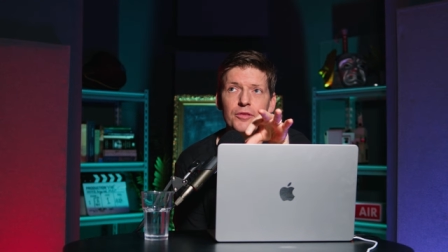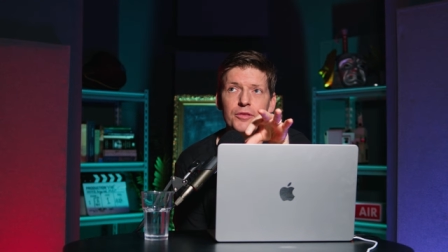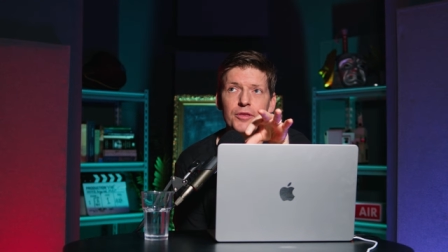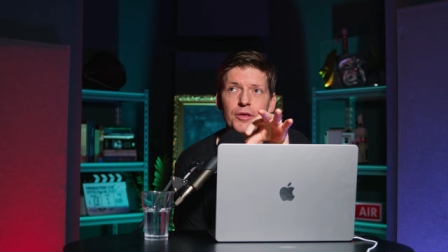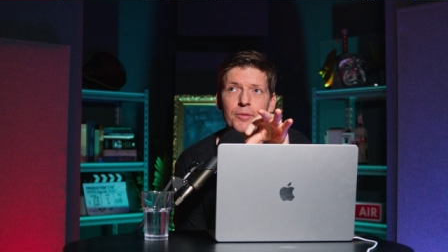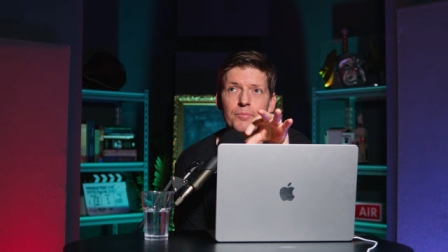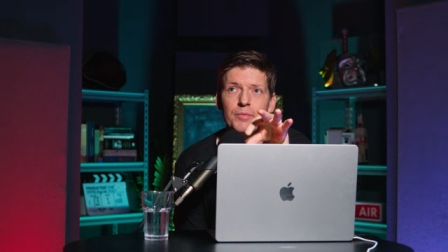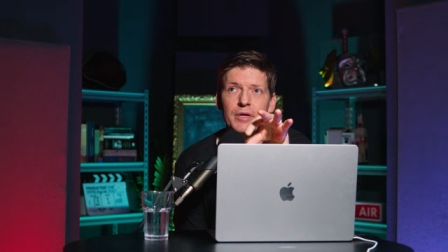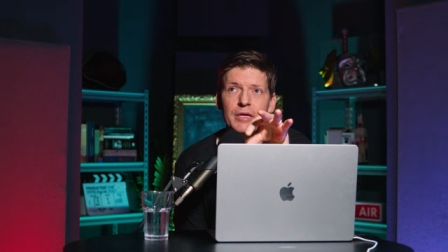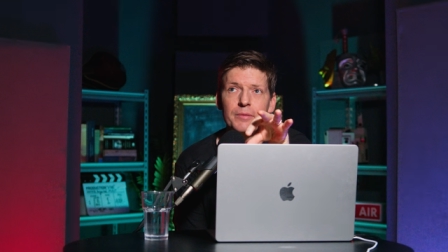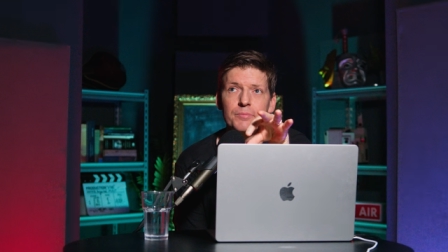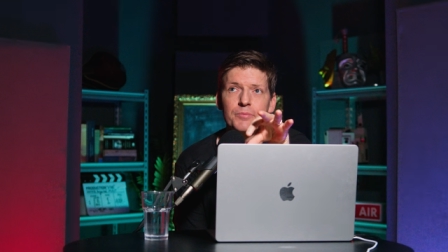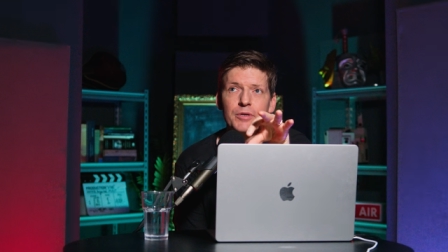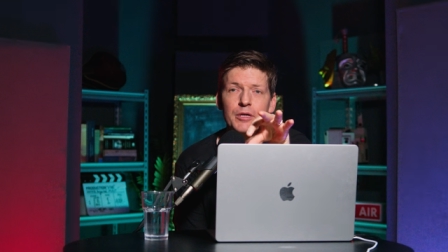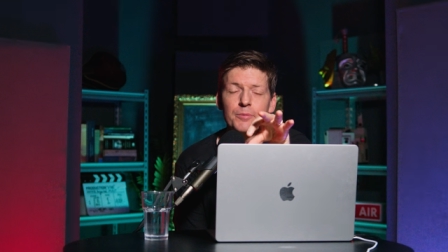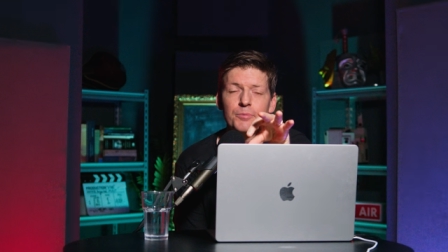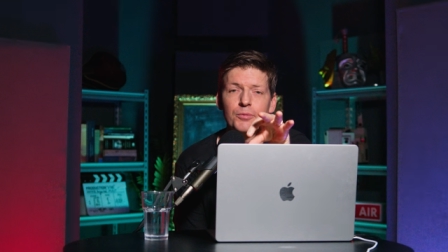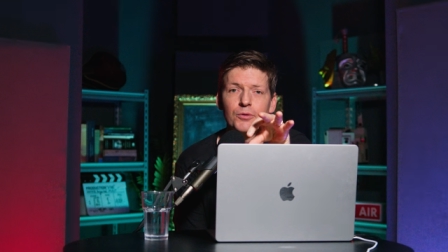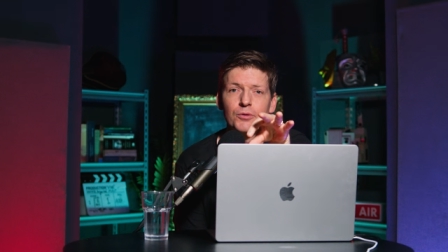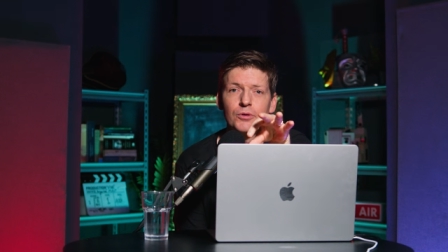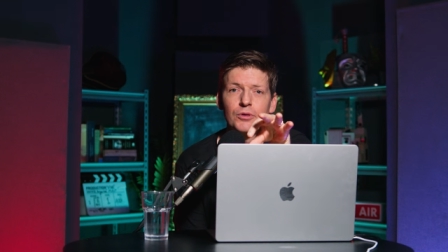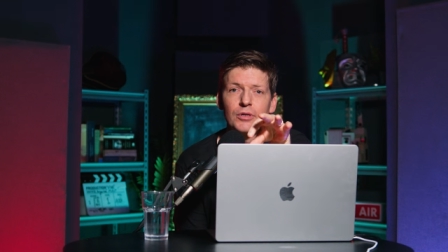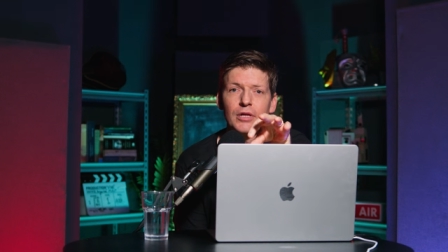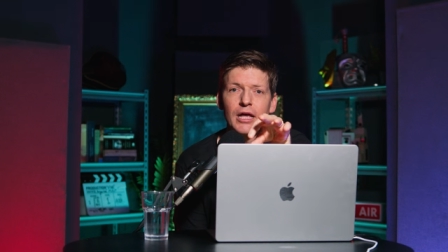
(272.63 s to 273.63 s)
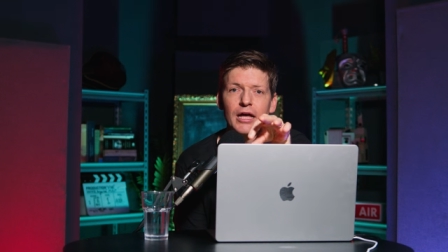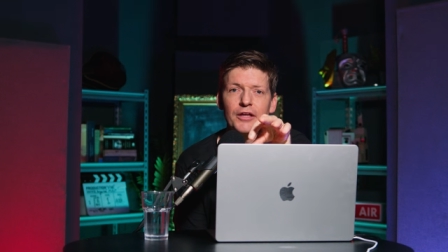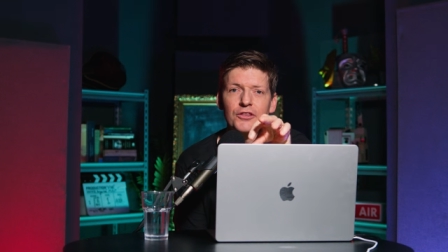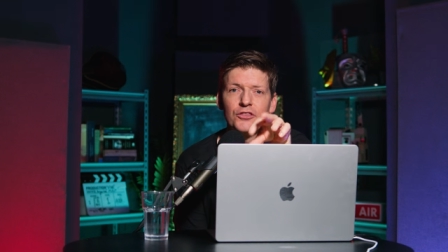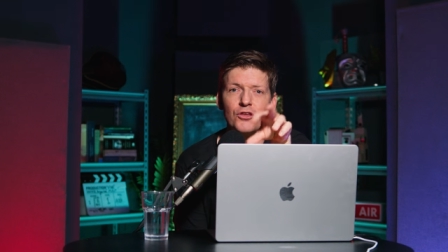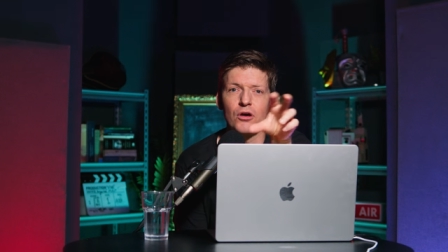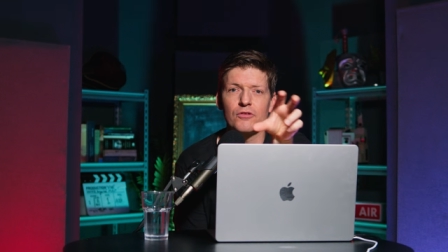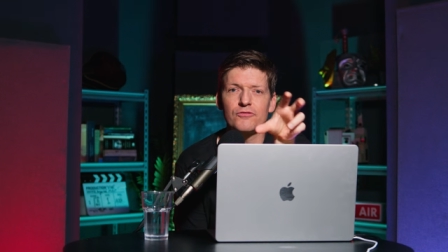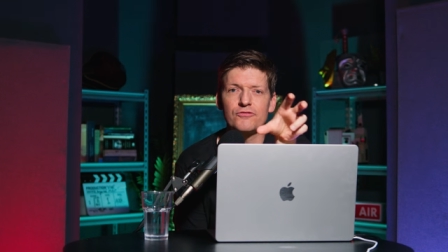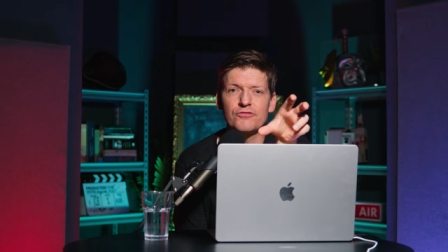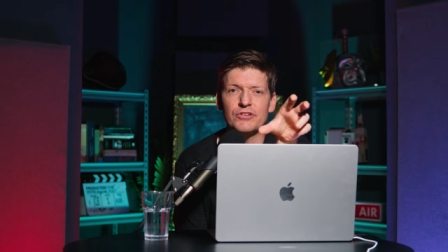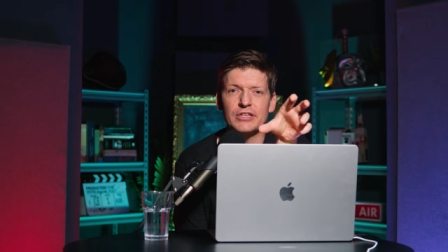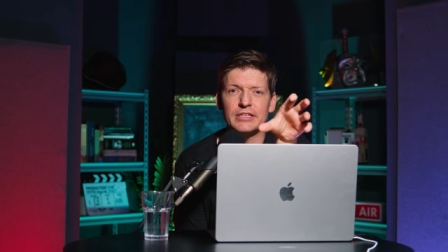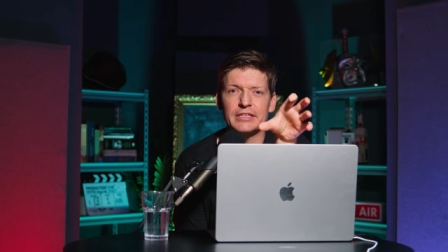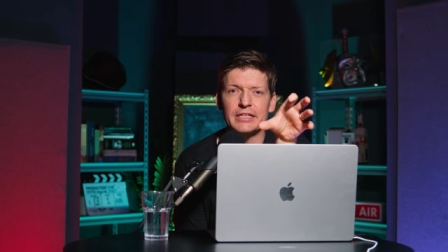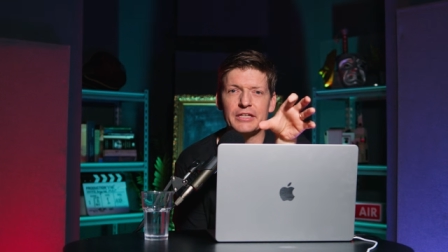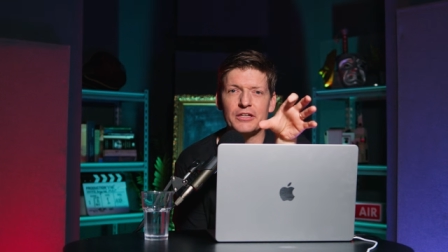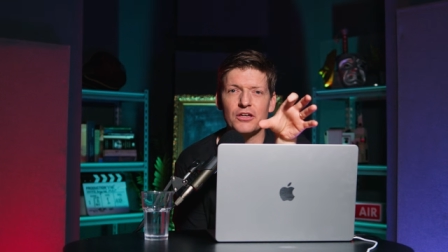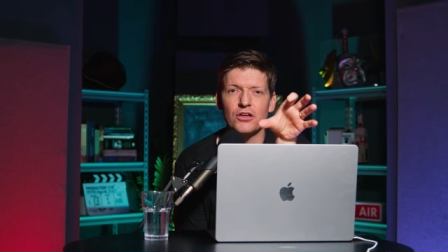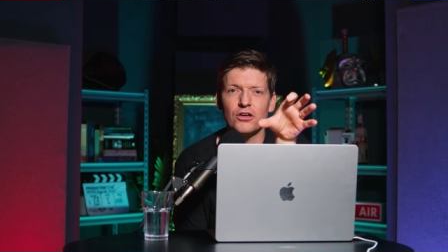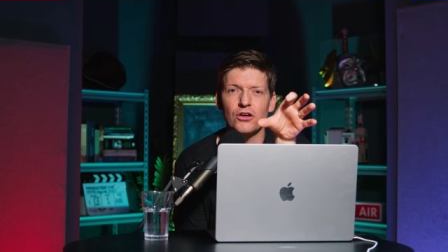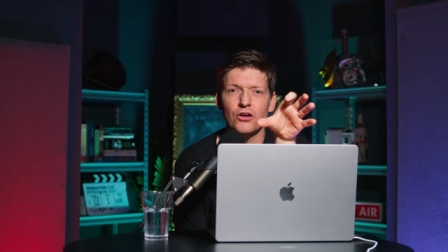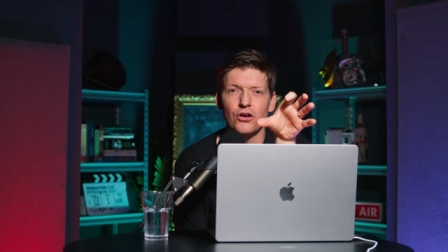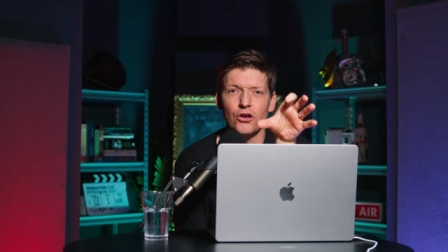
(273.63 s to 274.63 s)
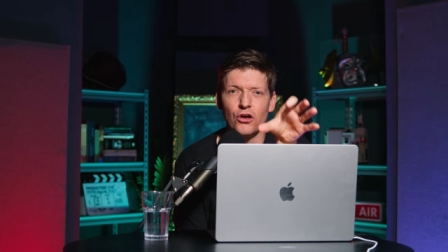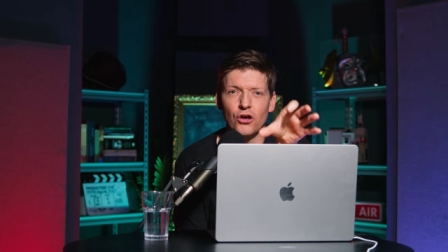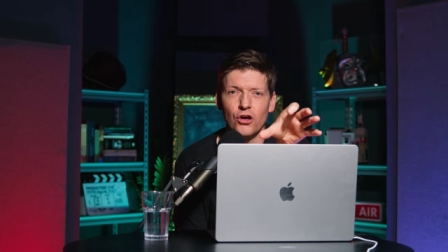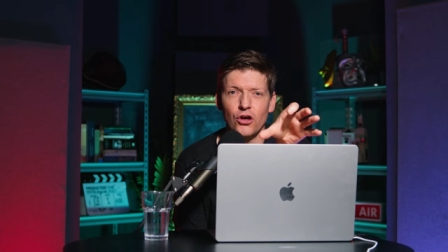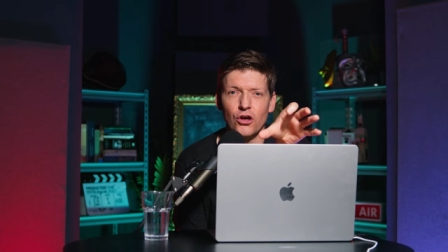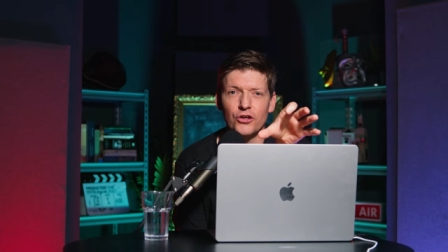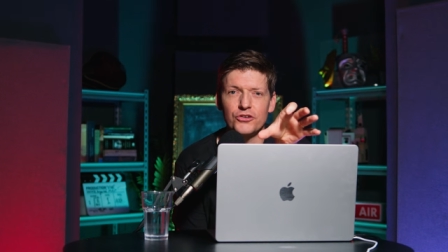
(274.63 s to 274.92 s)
that mean people are not feeling heard?